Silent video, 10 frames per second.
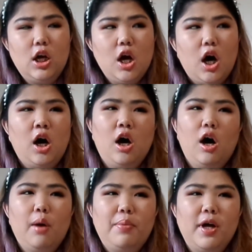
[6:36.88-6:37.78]

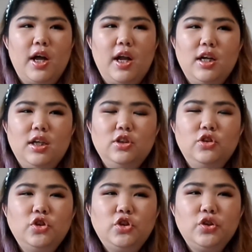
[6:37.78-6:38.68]
But
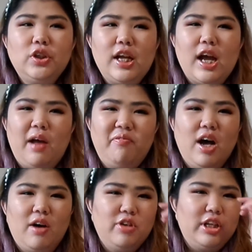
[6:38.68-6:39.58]
usually I'm
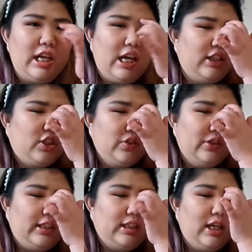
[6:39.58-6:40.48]
not really into
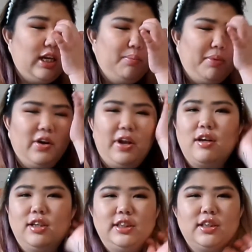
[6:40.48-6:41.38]
listening about like
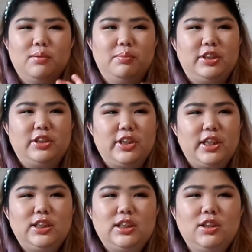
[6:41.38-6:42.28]
unsolved
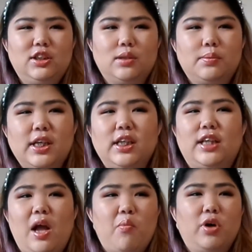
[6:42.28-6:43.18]
mysteries just because
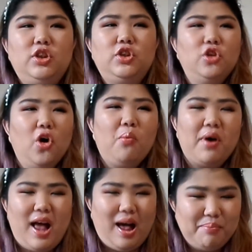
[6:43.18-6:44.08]
I want to know
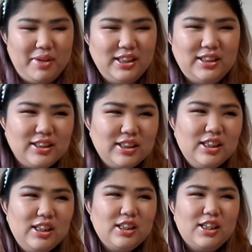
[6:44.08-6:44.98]
what
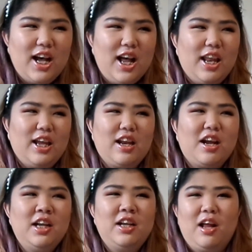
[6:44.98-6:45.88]
happens. Like it
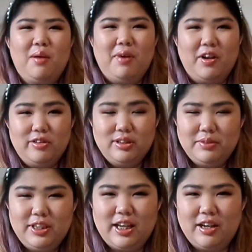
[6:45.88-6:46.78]
kind of like bothers
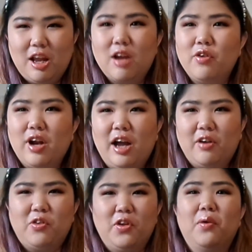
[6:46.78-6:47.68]
me that like I
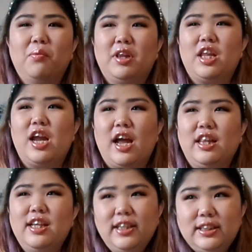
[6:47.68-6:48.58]
don't know what the
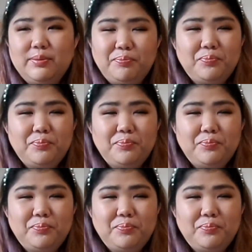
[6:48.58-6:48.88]
end is.